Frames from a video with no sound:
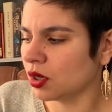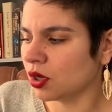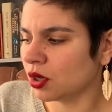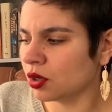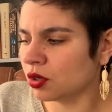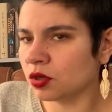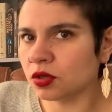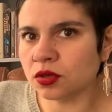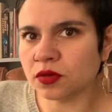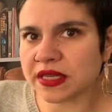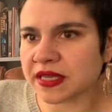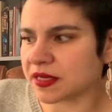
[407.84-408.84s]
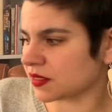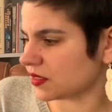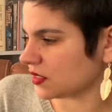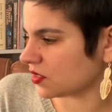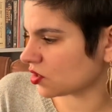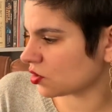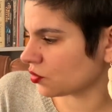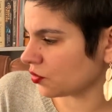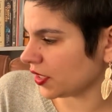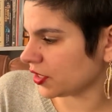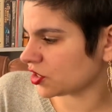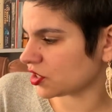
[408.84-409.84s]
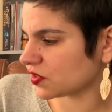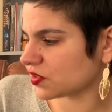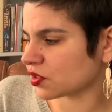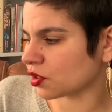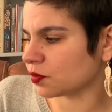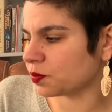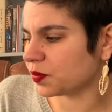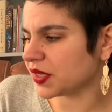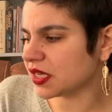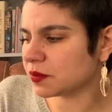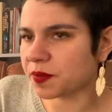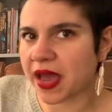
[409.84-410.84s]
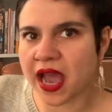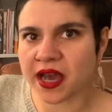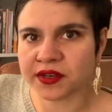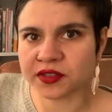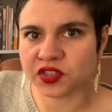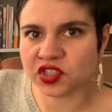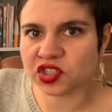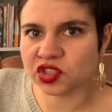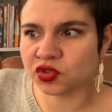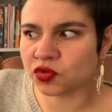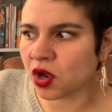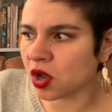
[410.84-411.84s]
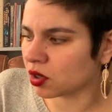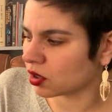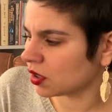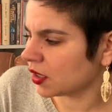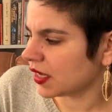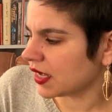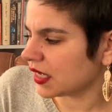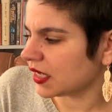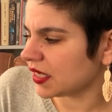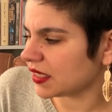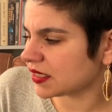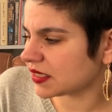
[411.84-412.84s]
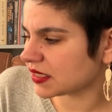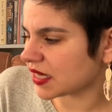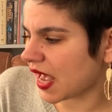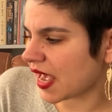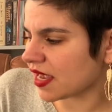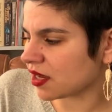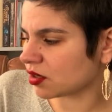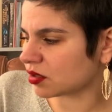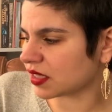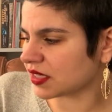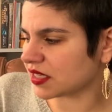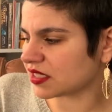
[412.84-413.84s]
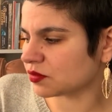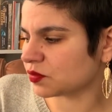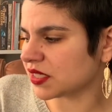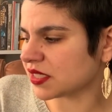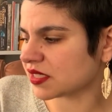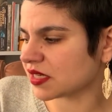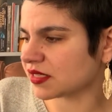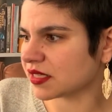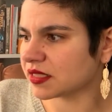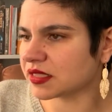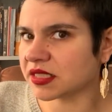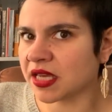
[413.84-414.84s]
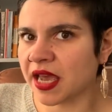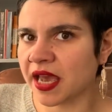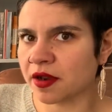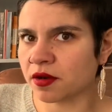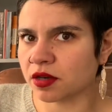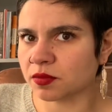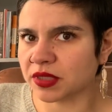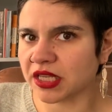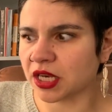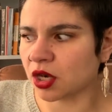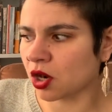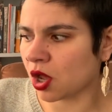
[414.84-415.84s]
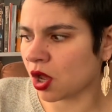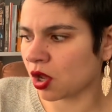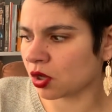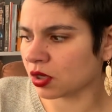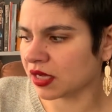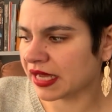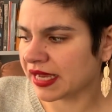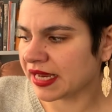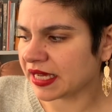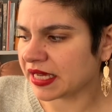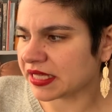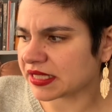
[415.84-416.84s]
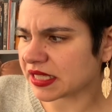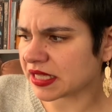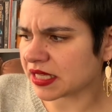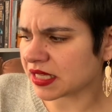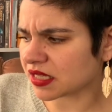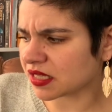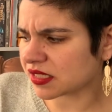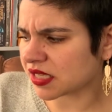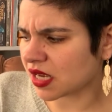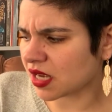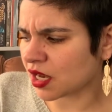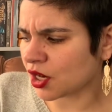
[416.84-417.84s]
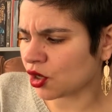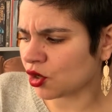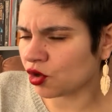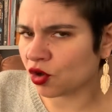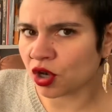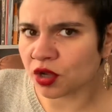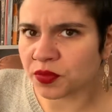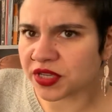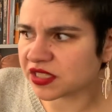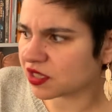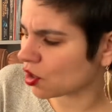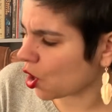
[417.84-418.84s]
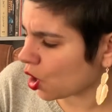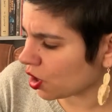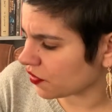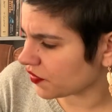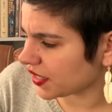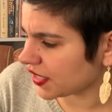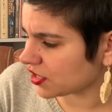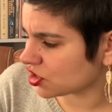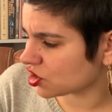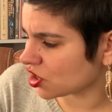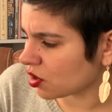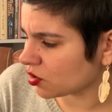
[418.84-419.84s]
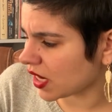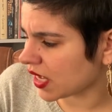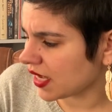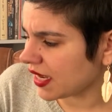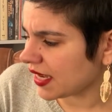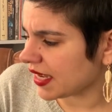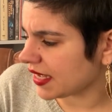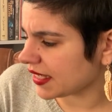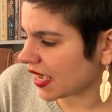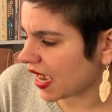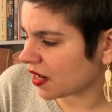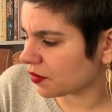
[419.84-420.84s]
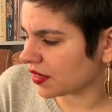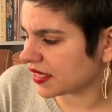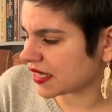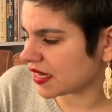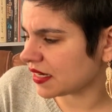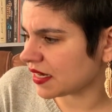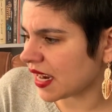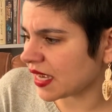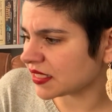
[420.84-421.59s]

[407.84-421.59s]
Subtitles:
Who is this creature so big, bad and strong? His tail and his whiskers are terribly long. His ears are enormous, and over his shoulder he carries a nut